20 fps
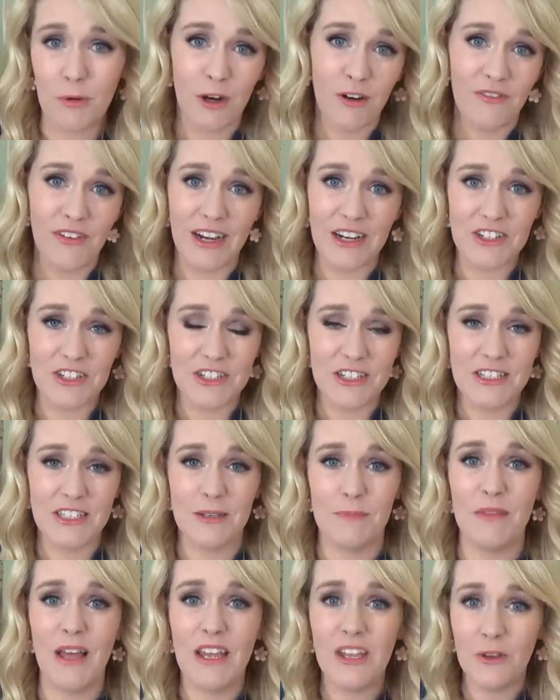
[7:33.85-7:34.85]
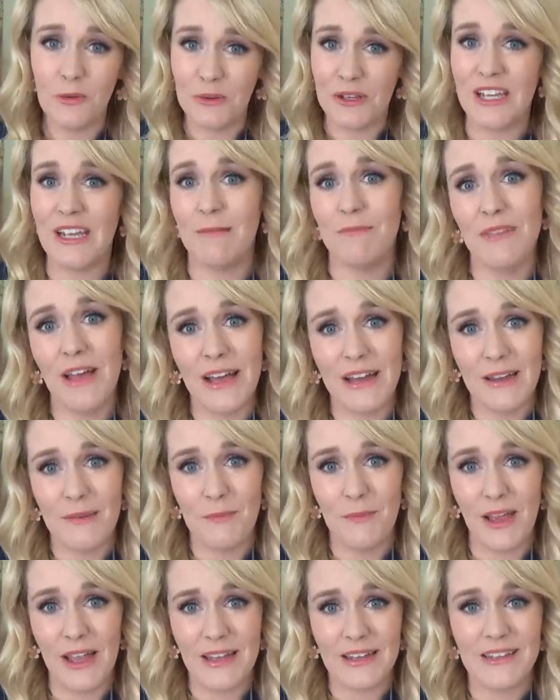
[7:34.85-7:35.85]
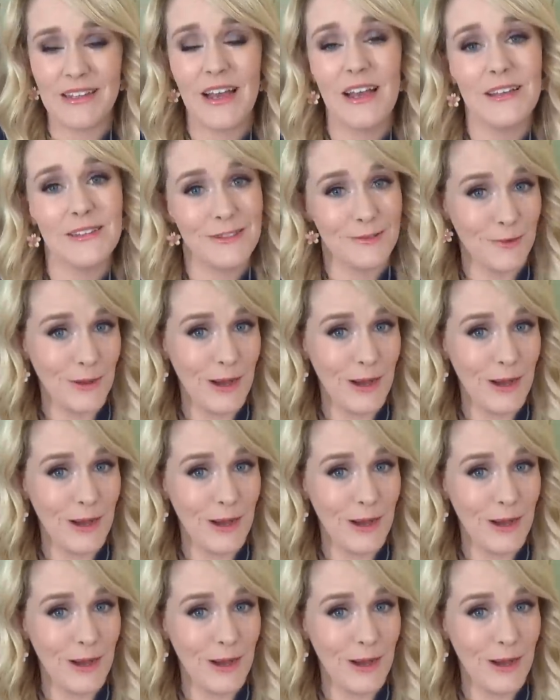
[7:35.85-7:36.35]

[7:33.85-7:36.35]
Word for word: perfectionism that you will keep that in mind as